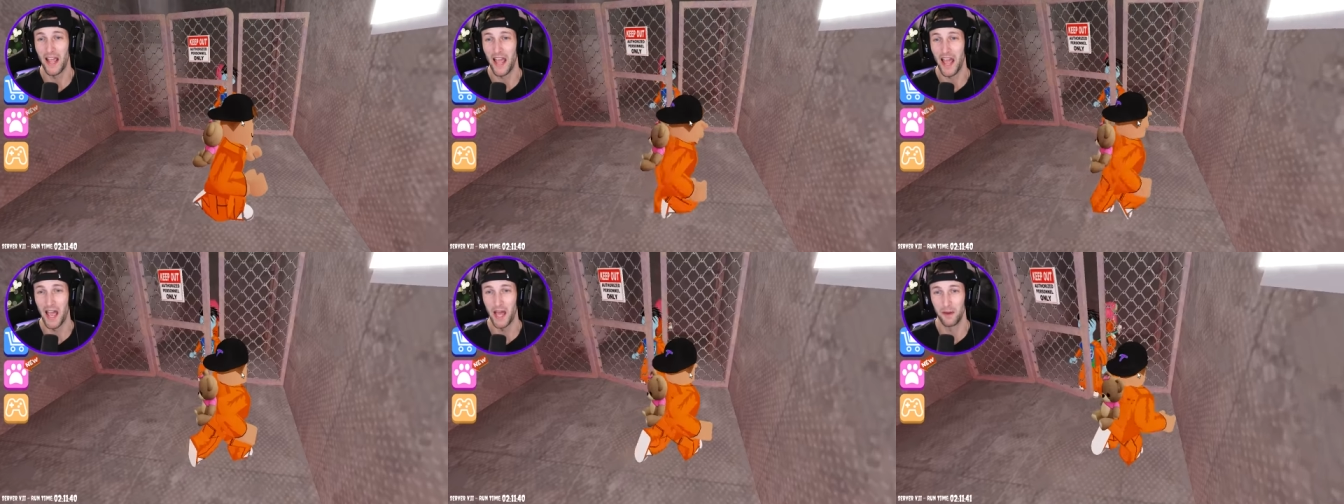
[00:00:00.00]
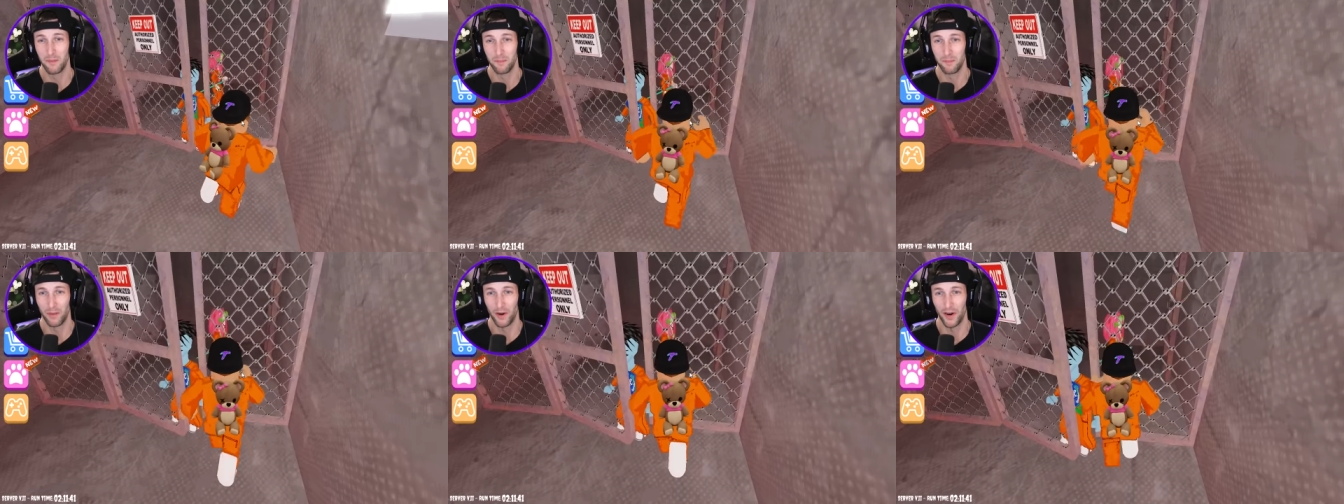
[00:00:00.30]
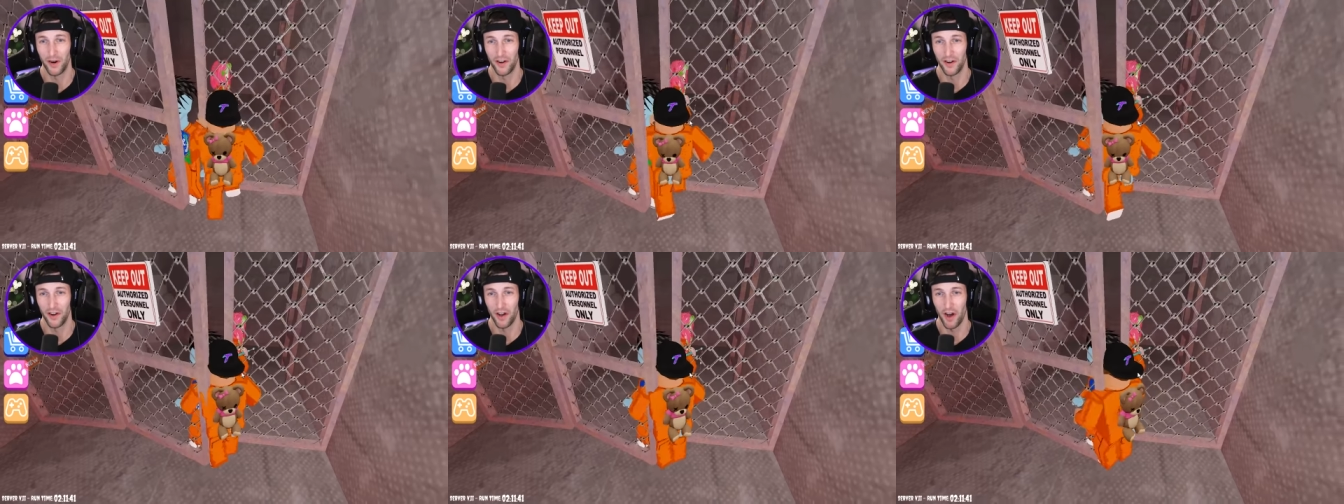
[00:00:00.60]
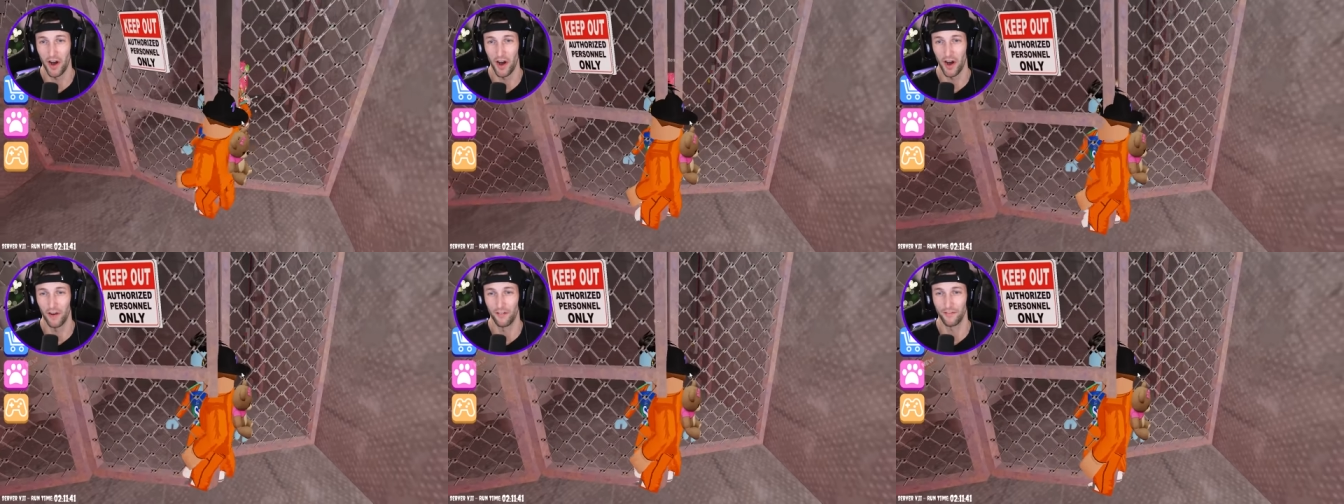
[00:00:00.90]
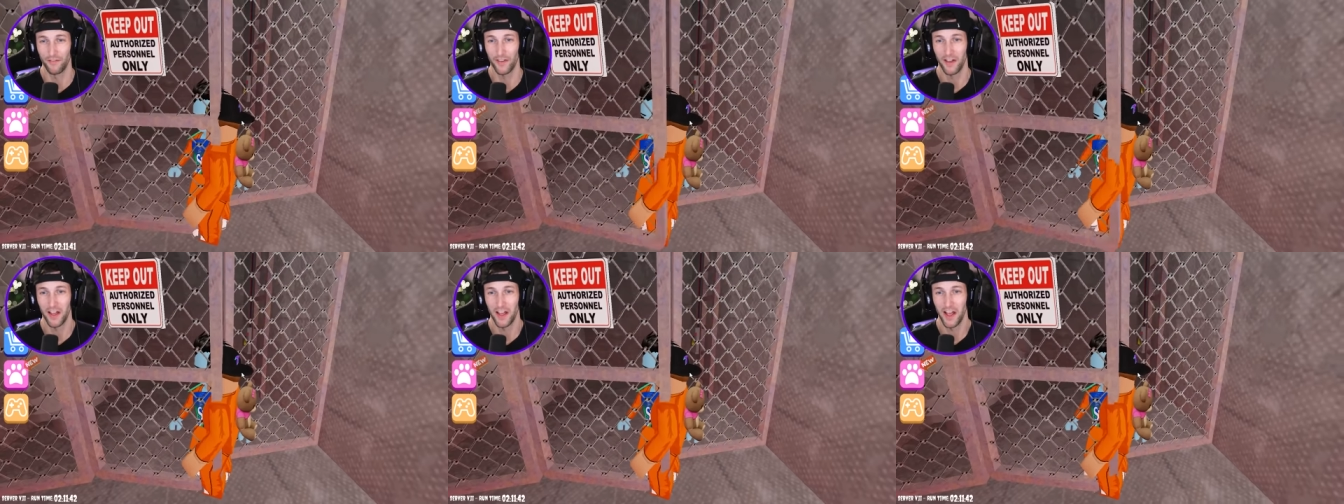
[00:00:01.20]
My head burned
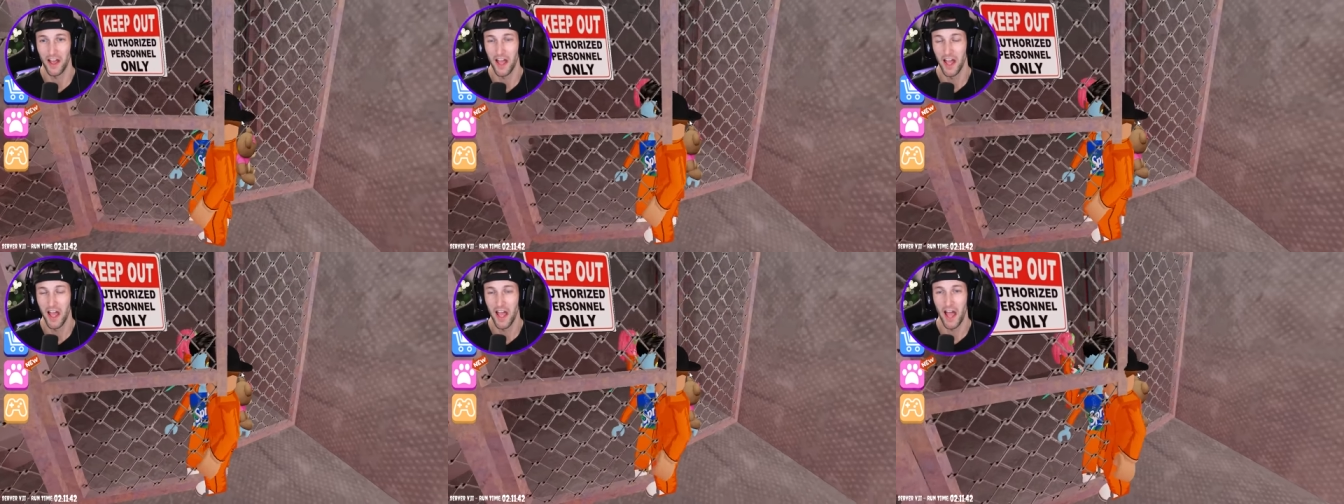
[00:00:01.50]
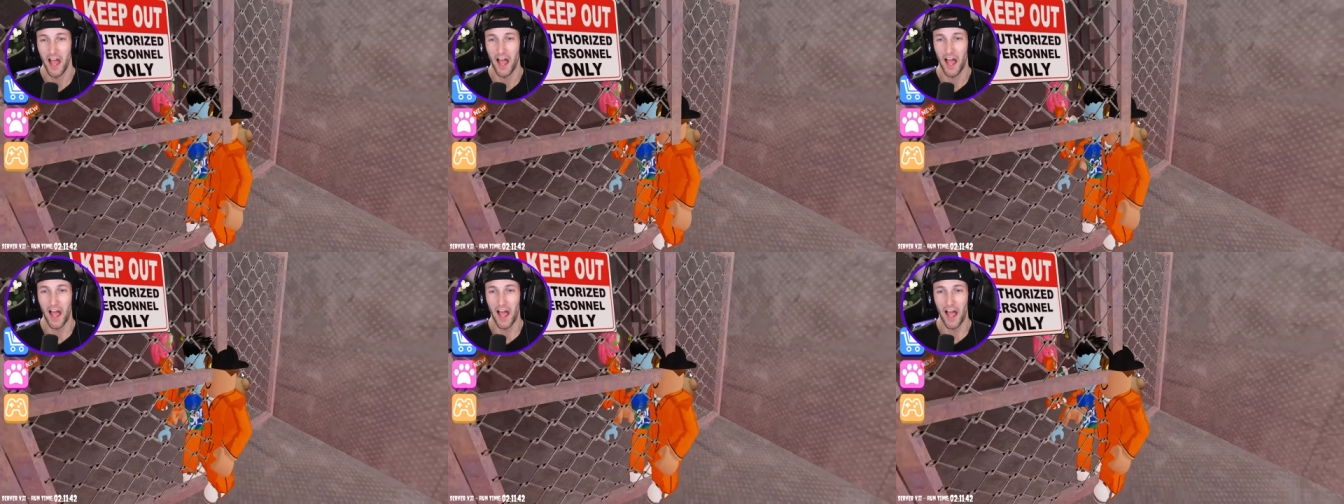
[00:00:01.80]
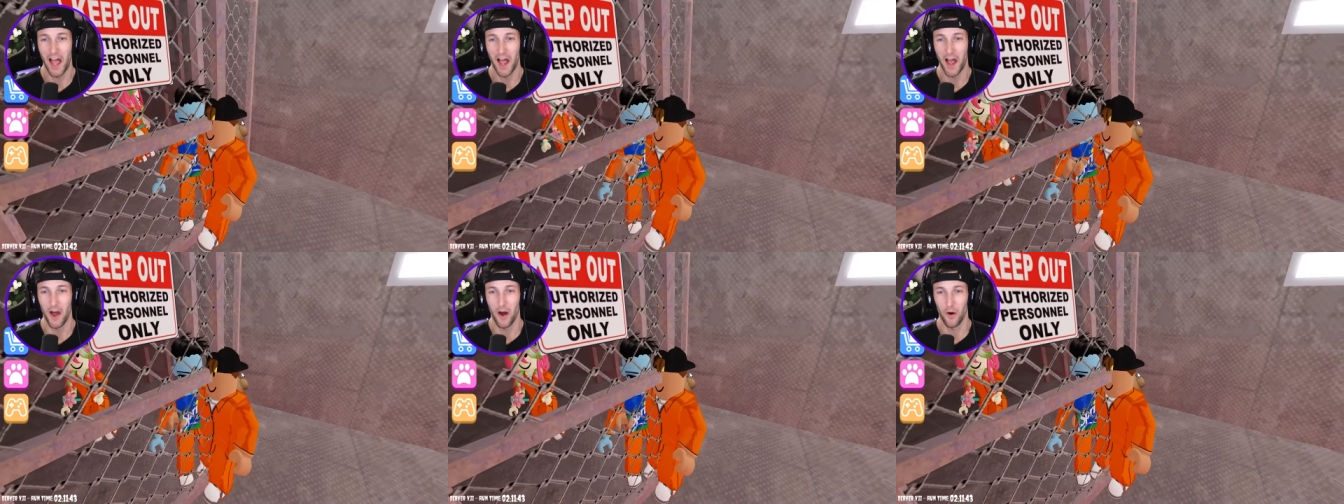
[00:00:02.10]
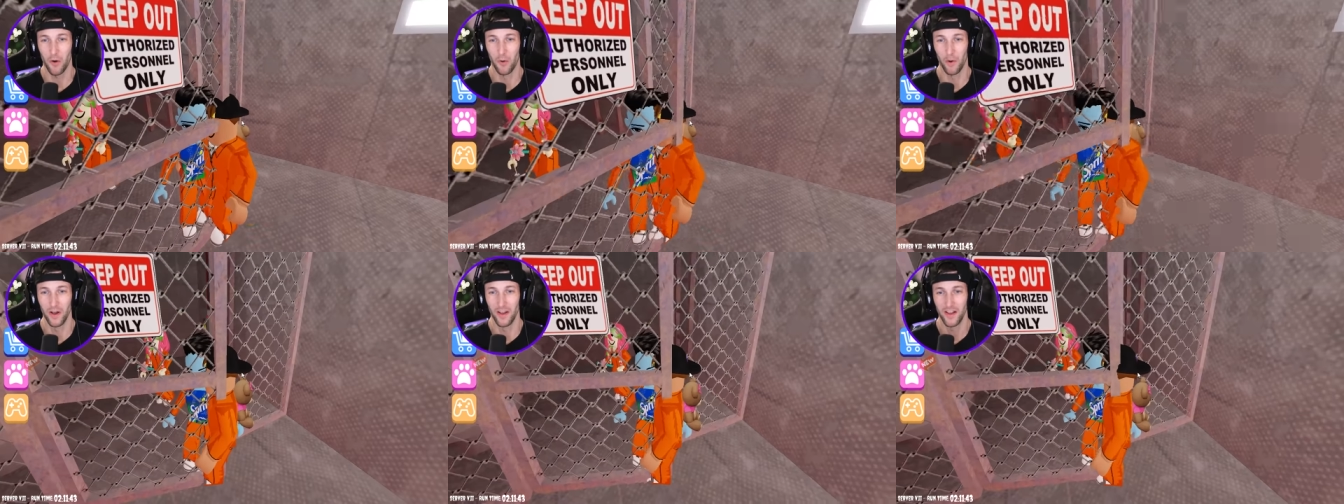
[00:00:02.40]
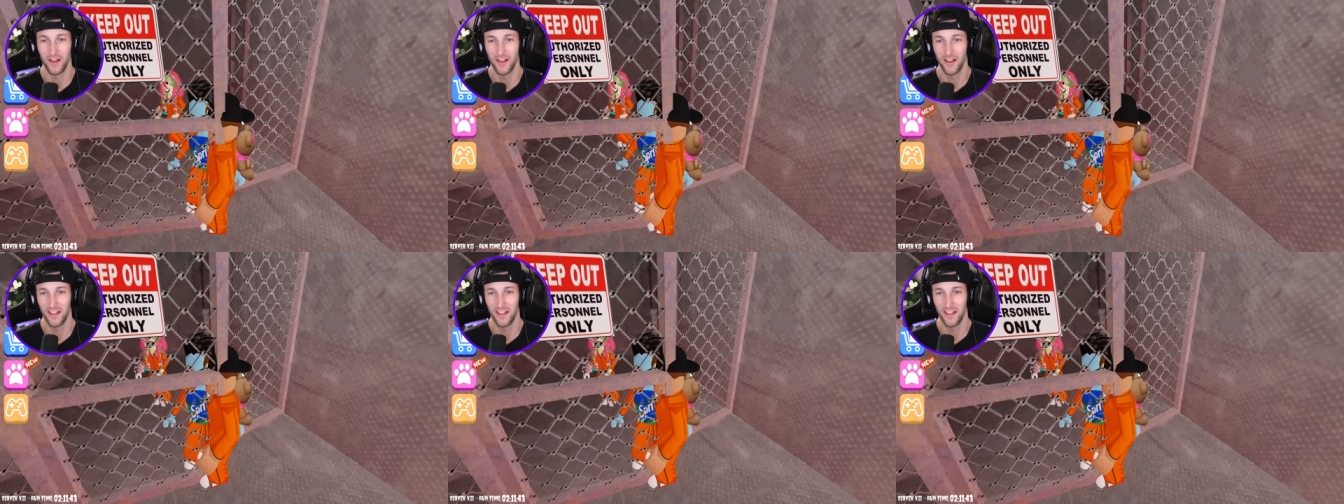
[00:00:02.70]
off. How?